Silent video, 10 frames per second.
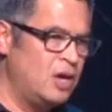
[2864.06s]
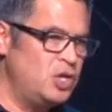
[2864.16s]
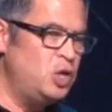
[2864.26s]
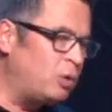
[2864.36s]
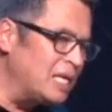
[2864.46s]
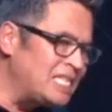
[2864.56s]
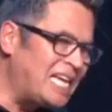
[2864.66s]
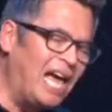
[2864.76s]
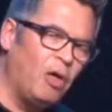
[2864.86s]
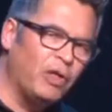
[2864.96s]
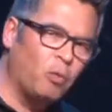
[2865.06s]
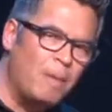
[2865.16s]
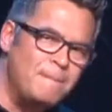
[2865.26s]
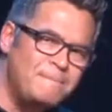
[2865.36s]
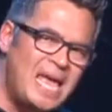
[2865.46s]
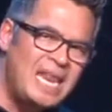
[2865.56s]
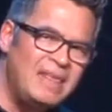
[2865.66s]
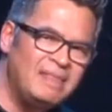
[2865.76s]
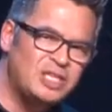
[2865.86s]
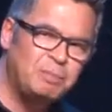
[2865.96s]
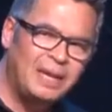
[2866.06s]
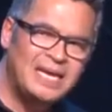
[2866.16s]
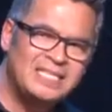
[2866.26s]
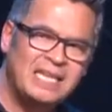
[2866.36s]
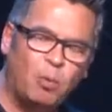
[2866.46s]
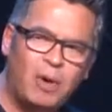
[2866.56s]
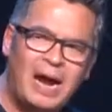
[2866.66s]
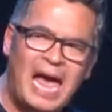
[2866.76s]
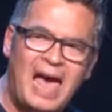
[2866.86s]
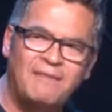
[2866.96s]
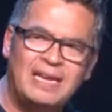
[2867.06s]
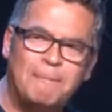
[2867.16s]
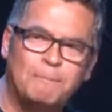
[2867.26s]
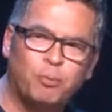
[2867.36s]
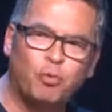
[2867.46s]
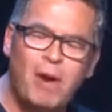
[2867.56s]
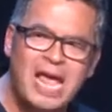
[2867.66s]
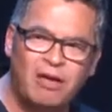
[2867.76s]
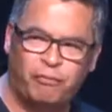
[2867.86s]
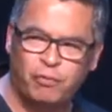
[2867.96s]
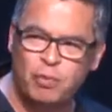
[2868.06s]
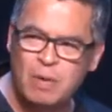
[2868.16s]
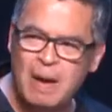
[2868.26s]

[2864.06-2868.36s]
You could tell there were men in this place that were having a breakthrough